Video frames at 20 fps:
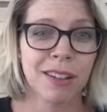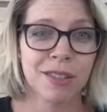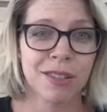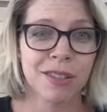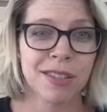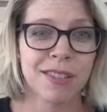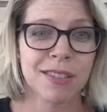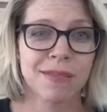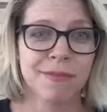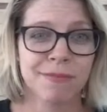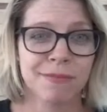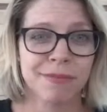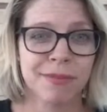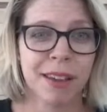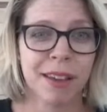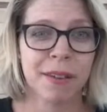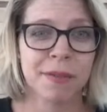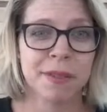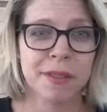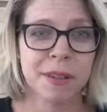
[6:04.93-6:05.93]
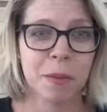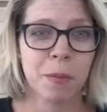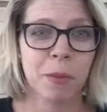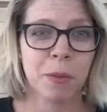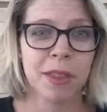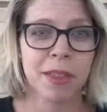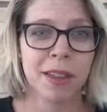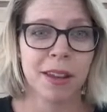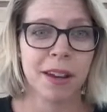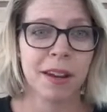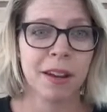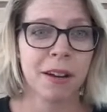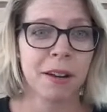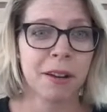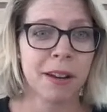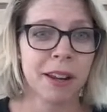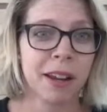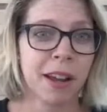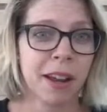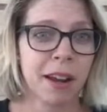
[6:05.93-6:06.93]
and just have someone that had
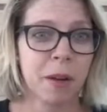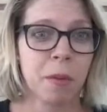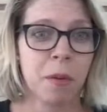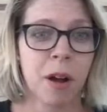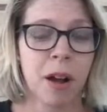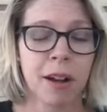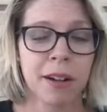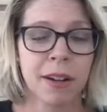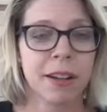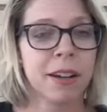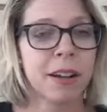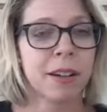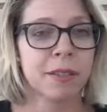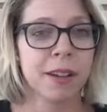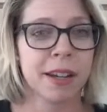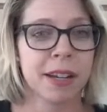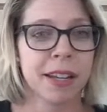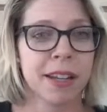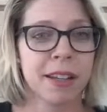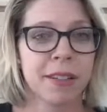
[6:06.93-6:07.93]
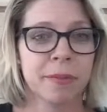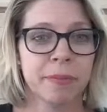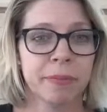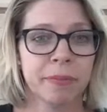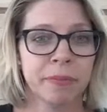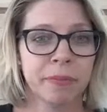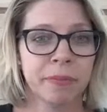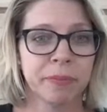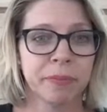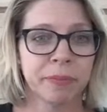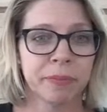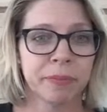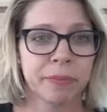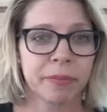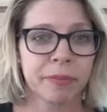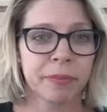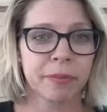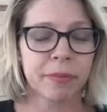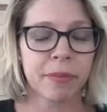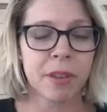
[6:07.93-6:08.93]
already kind of walked it already
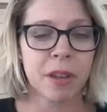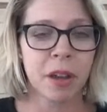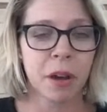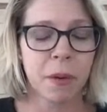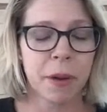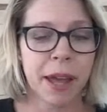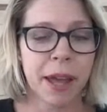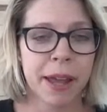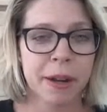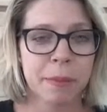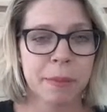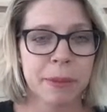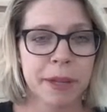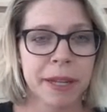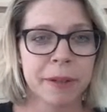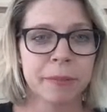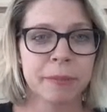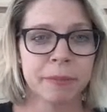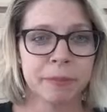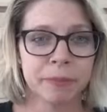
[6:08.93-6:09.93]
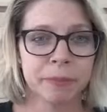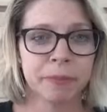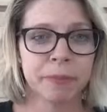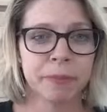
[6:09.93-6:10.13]
go ahead of me.